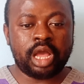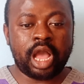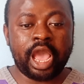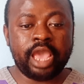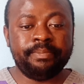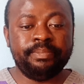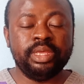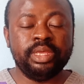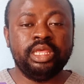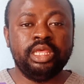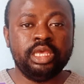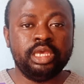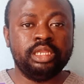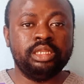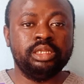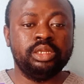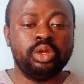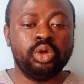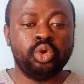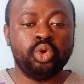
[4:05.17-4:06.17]
I
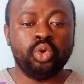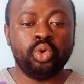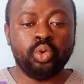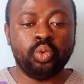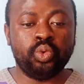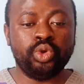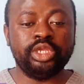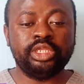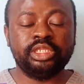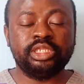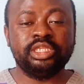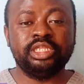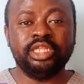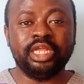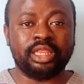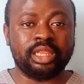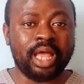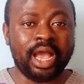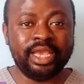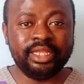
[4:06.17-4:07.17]
begin with
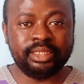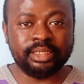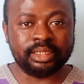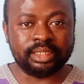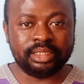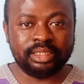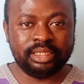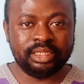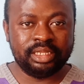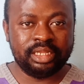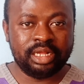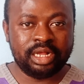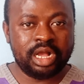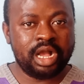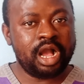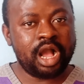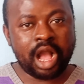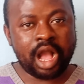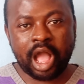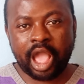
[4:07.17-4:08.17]
the title.
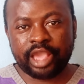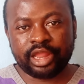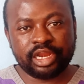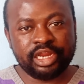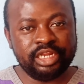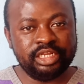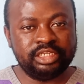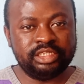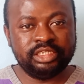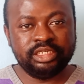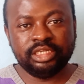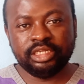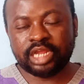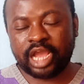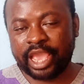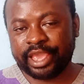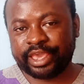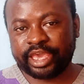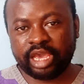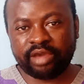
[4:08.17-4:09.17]
I
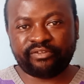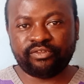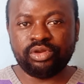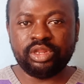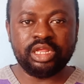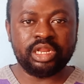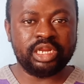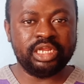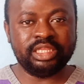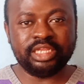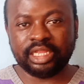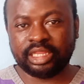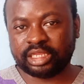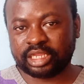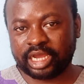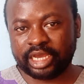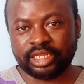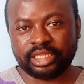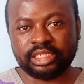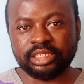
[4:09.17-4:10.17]
carefully read the
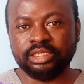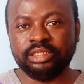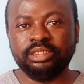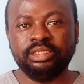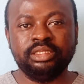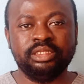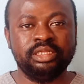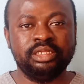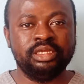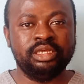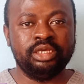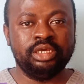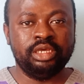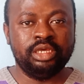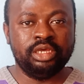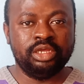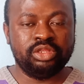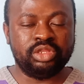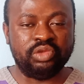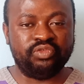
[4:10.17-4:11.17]
title
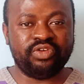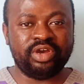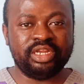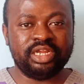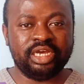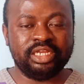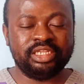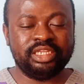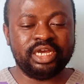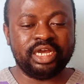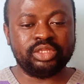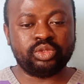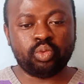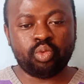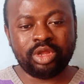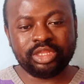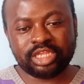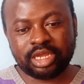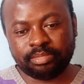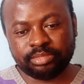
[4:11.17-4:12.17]
to find out that
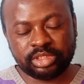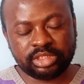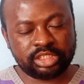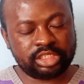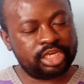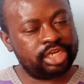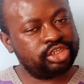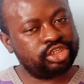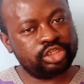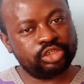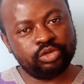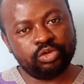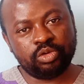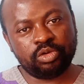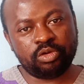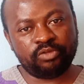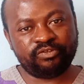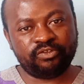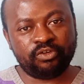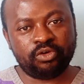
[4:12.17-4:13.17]
what I'm
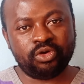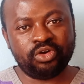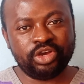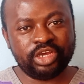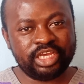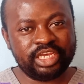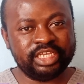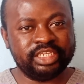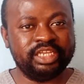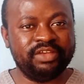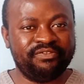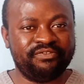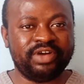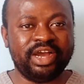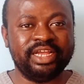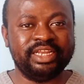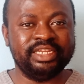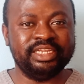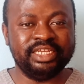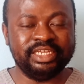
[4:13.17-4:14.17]
searching for, is
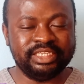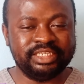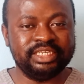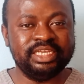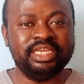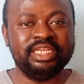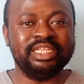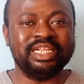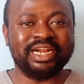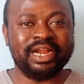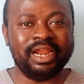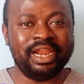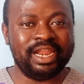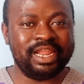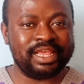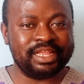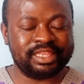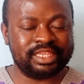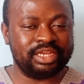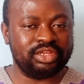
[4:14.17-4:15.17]
it
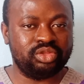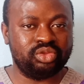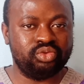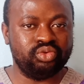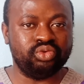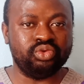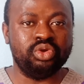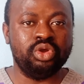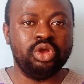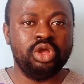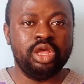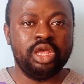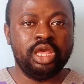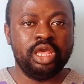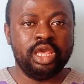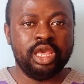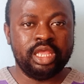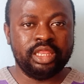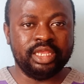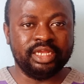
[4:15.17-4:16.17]
related to
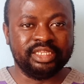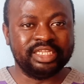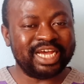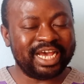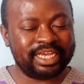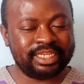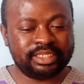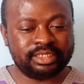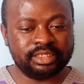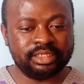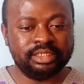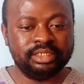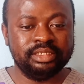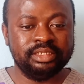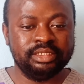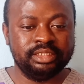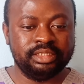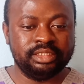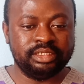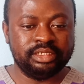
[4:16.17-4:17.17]
the title?
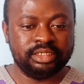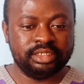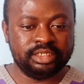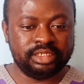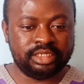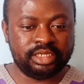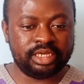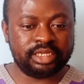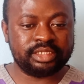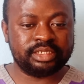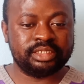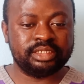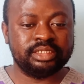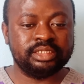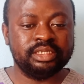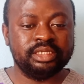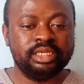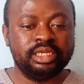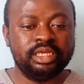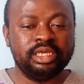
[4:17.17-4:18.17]

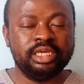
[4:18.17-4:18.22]
Yes.